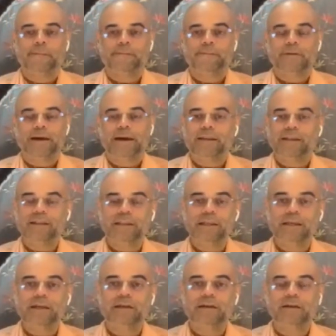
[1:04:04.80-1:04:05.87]

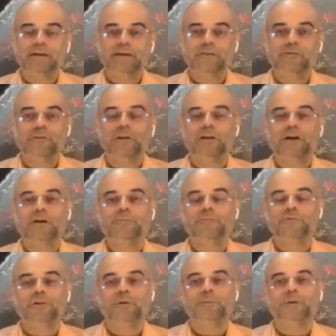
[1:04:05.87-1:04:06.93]
anything will come
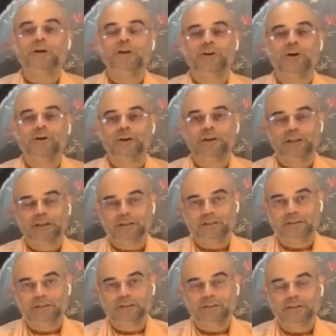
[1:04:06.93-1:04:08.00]
from the
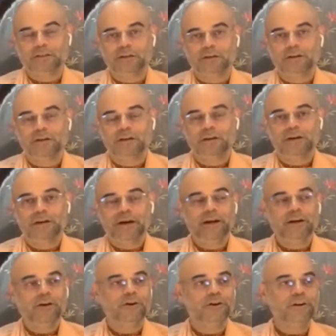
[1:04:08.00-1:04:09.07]
authorities. An
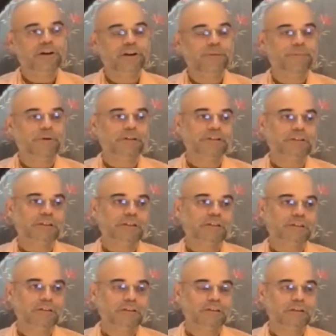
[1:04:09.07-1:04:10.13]
ordinary person
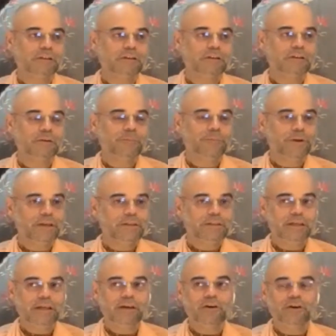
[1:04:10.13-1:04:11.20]

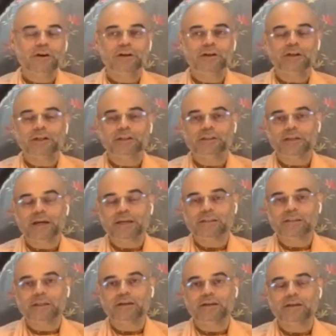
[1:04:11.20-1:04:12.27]
praising or
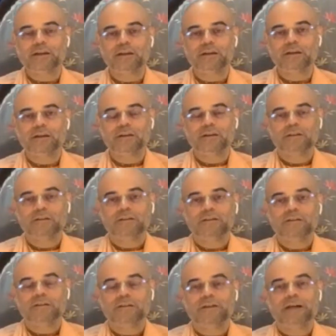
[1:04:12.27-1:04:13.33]
criticizing
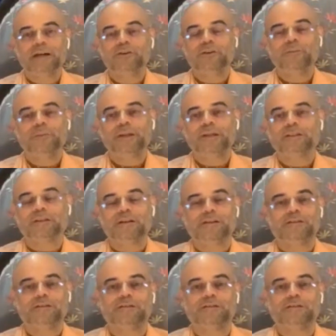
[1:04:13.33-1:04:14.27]
cannot bless us.